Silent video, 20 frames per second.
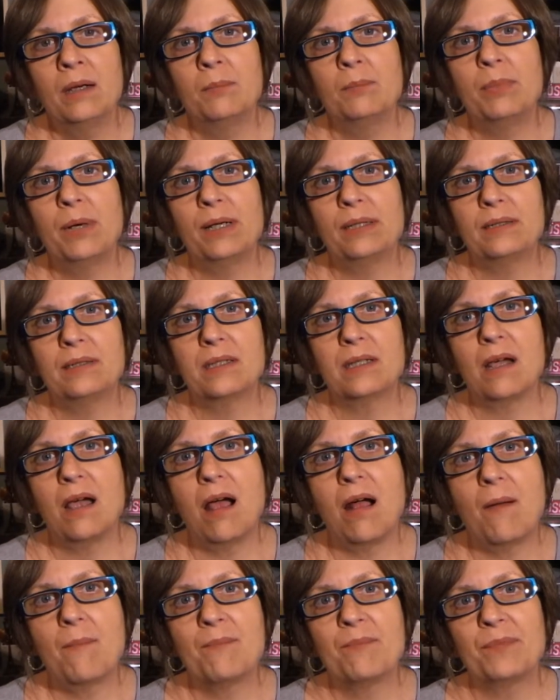but
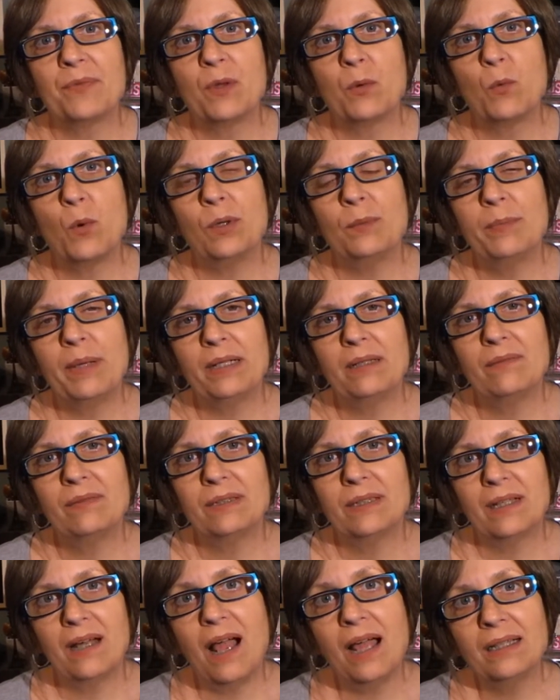um, the one
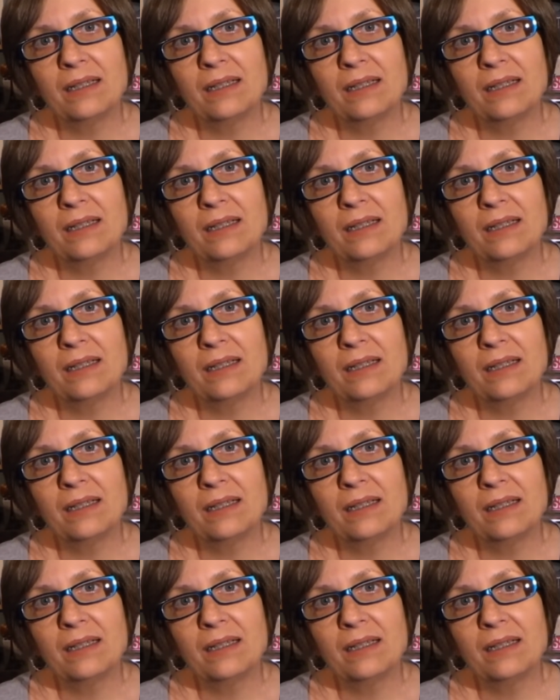benefit that I